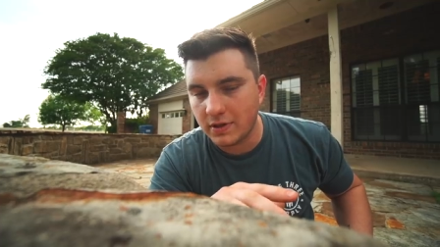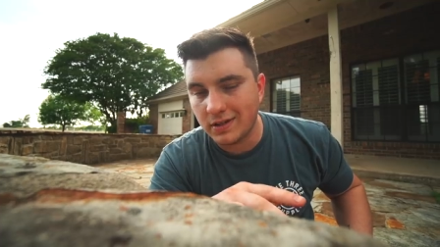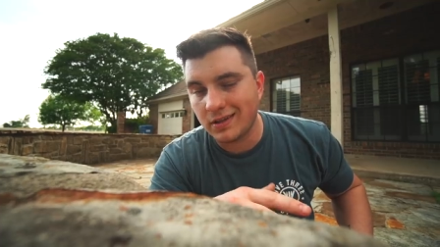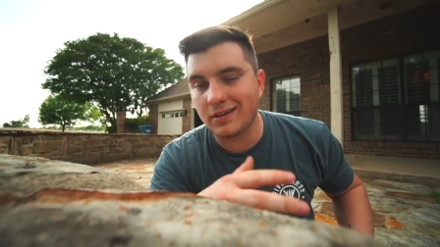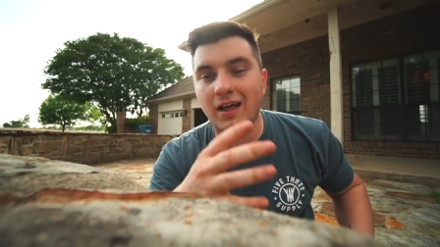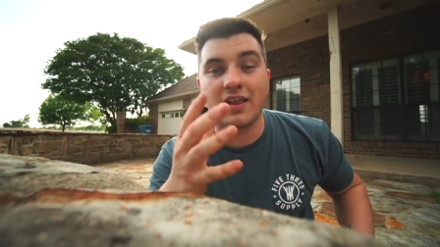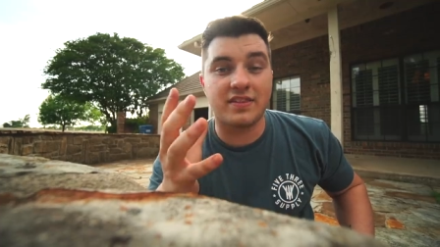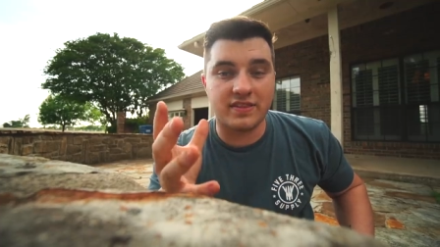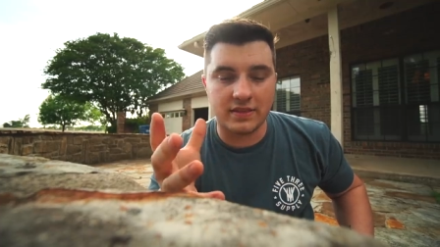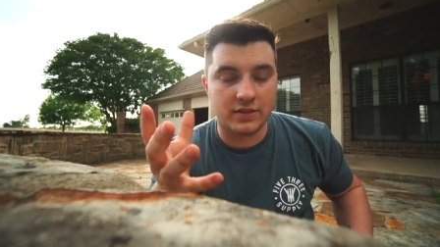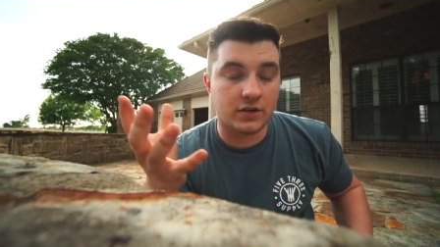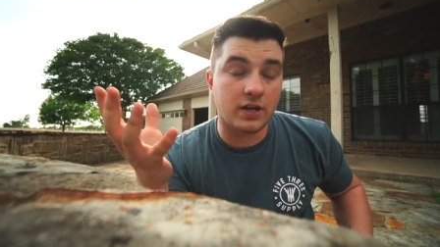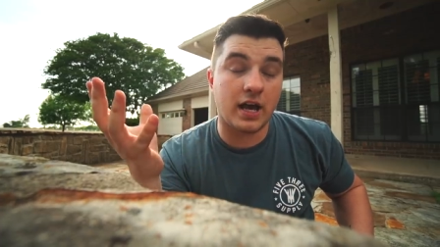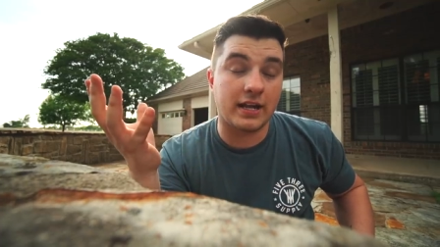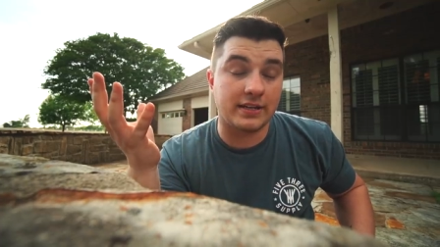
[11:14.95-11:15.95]
they're not
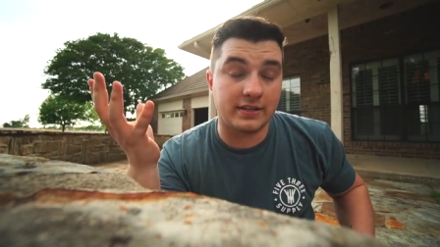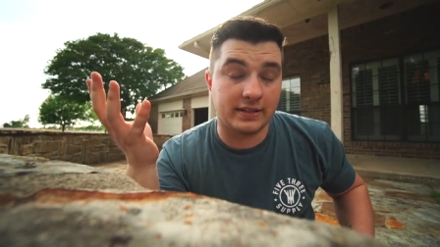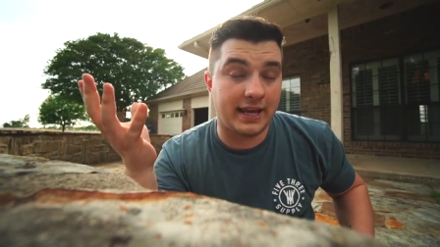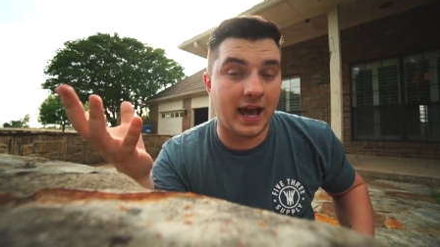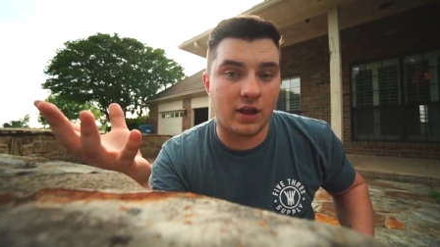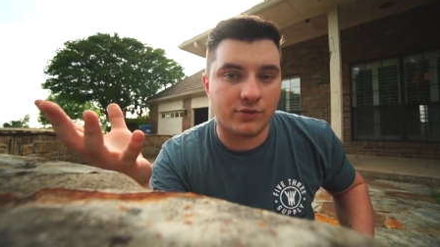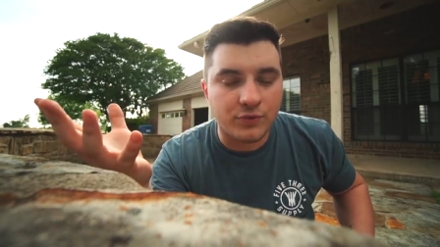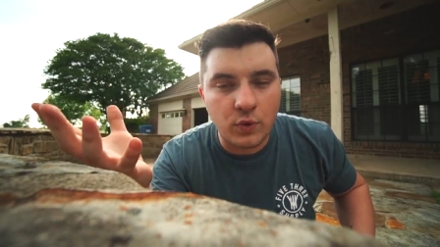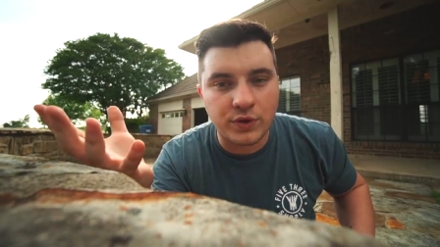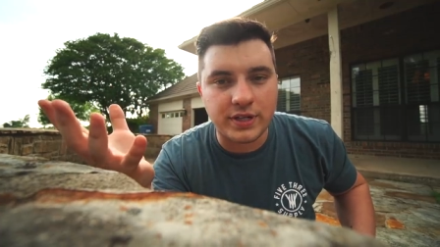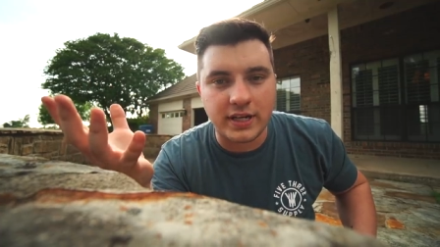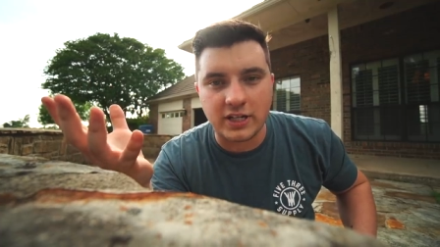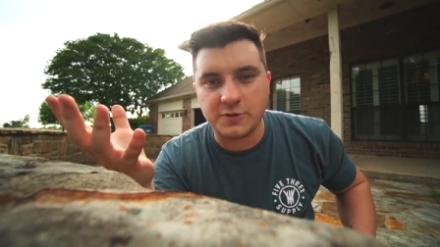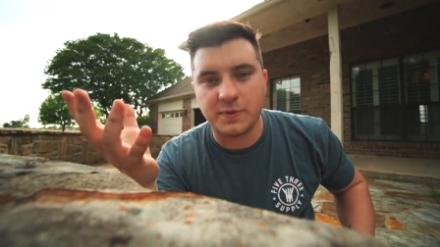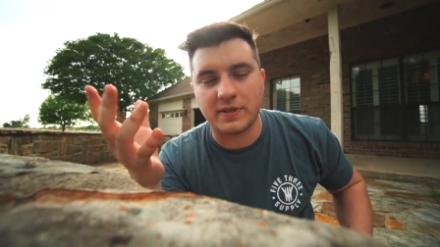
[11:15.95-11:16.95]
they're not California
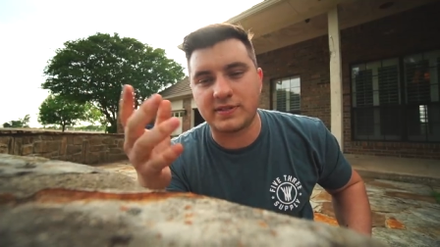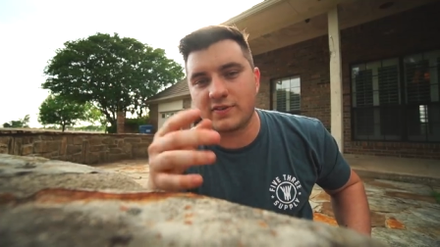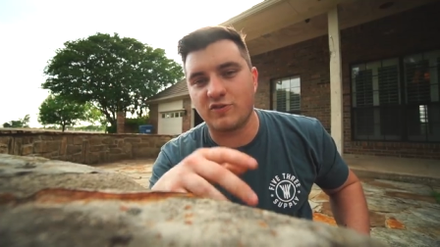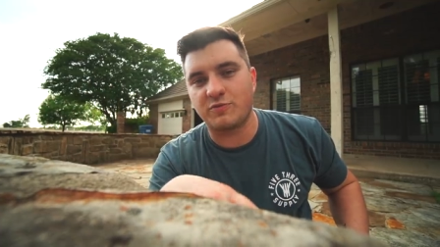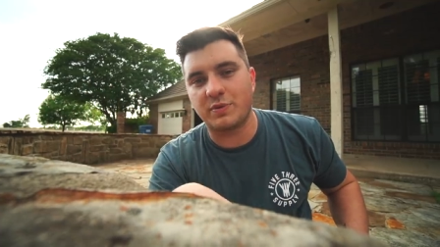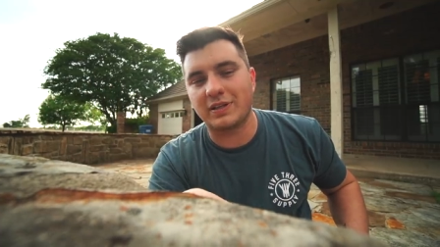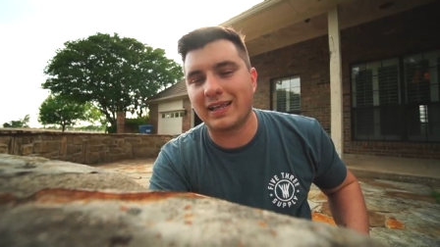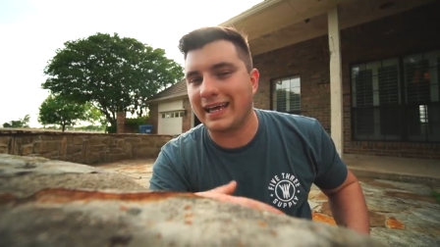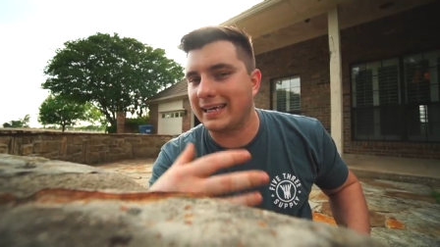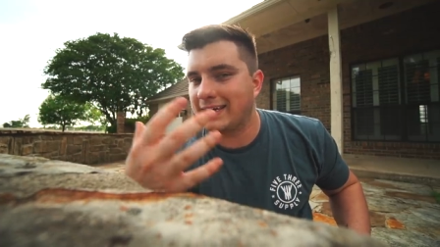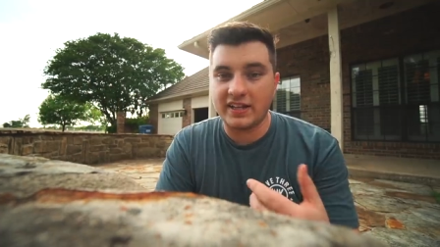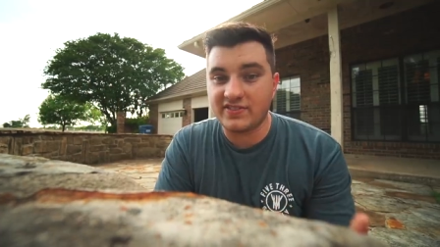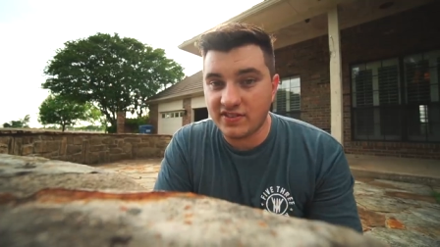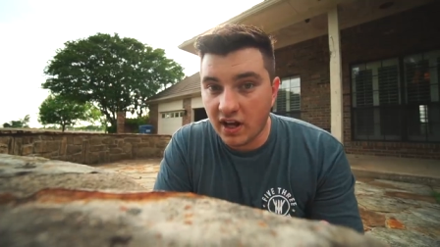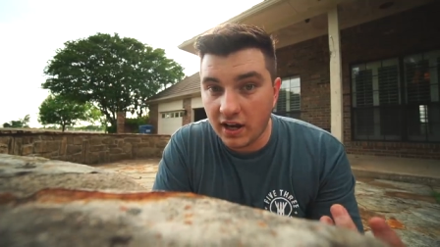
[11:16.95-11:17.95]
expensive, but like
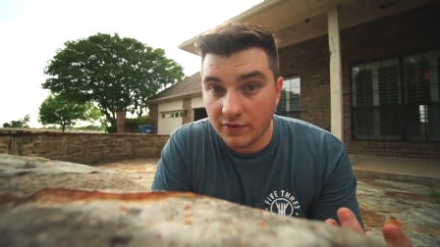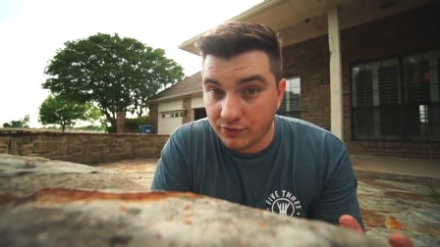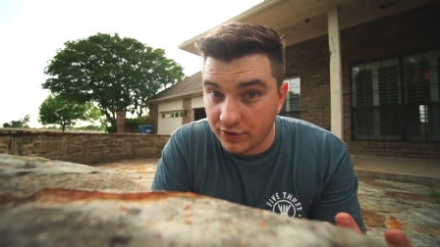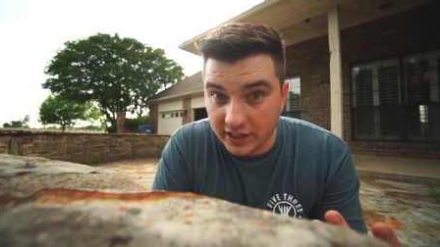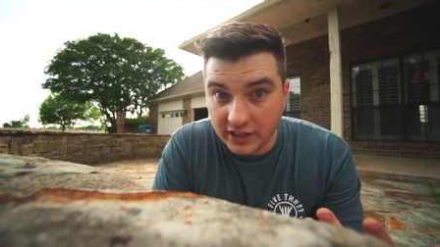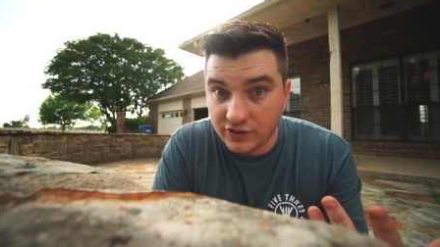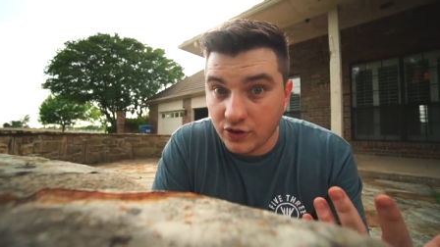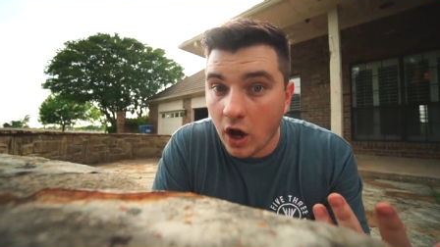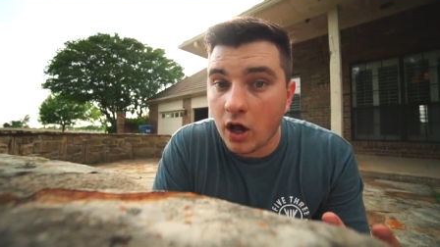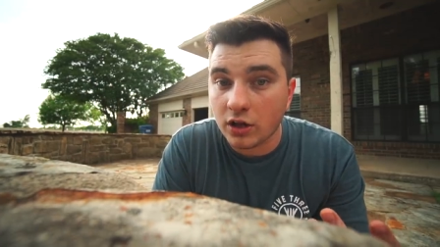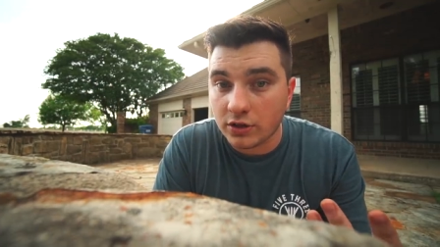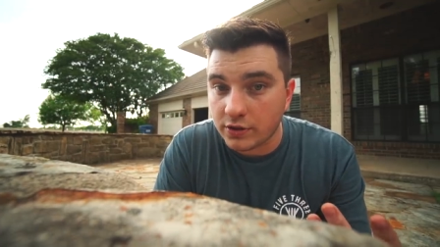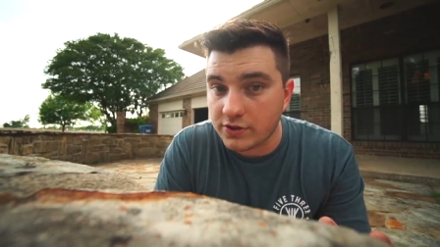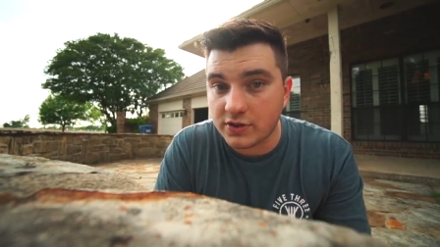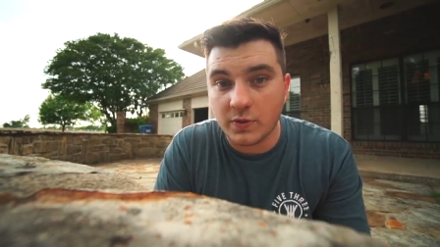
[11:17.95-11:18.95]
it's not a freaking
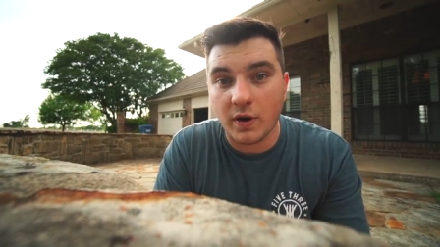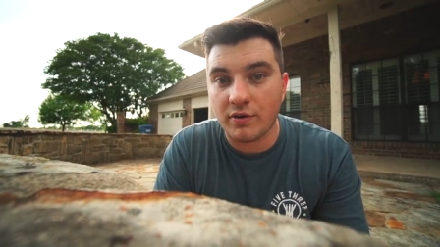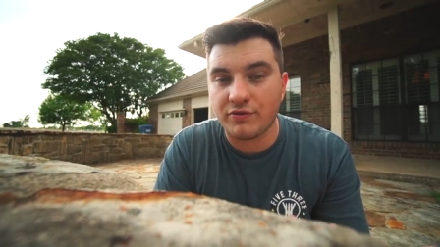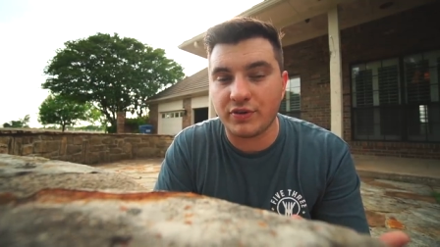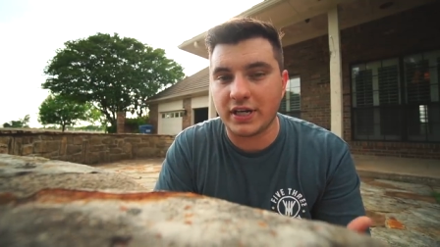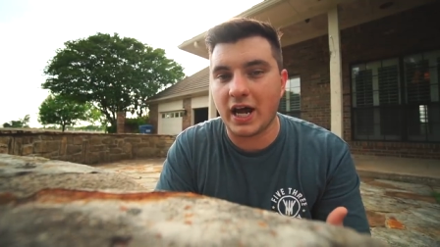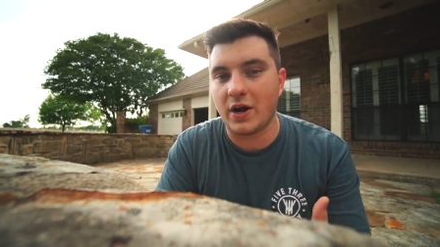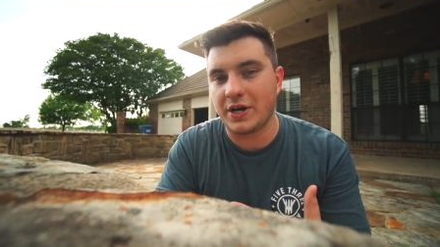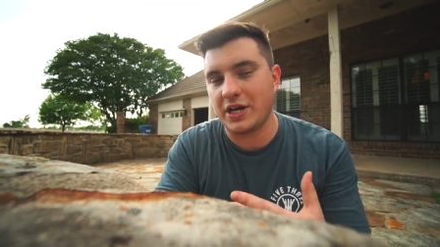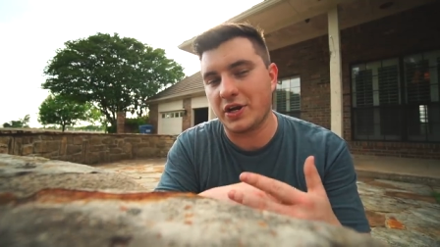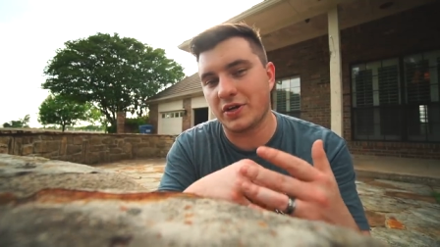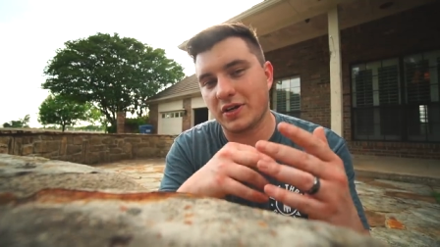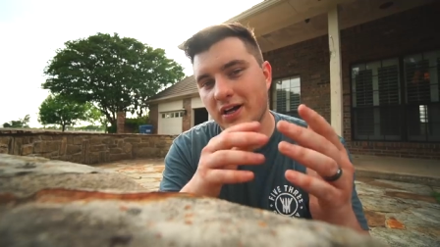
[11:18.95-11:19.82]
dollar a square foot out here.